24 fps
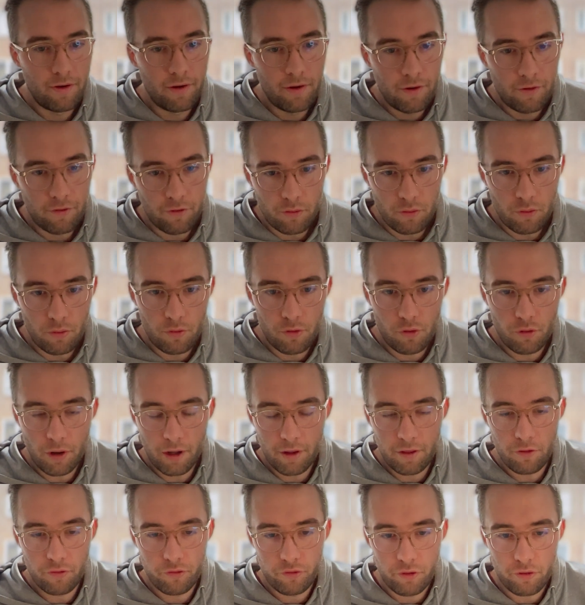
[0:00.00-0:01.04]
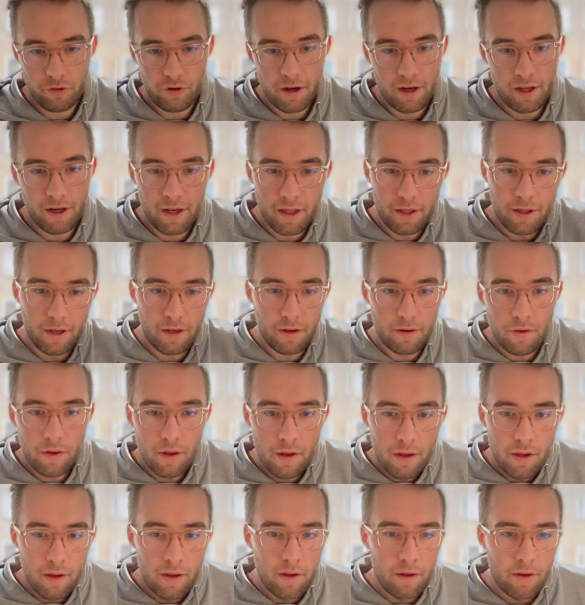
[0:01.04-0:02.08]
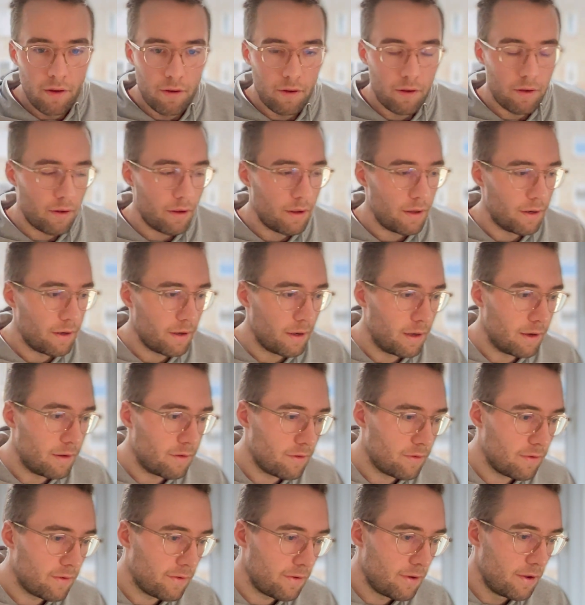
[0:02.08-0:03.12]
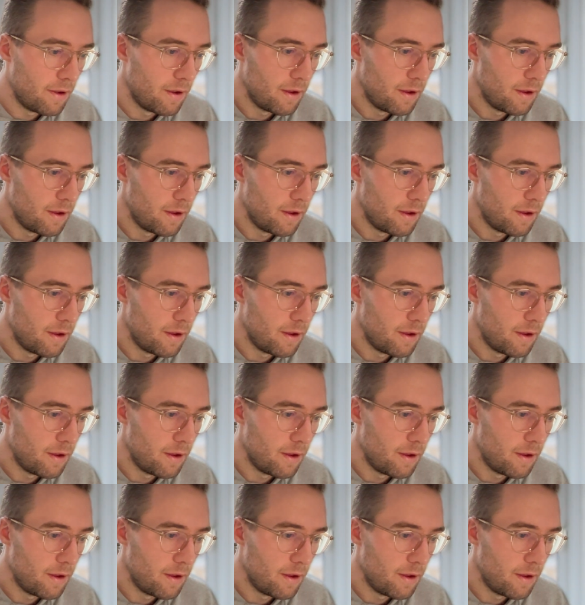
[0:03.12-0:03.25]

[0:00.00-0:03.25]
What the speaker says: So you get the Trojan in, and then it's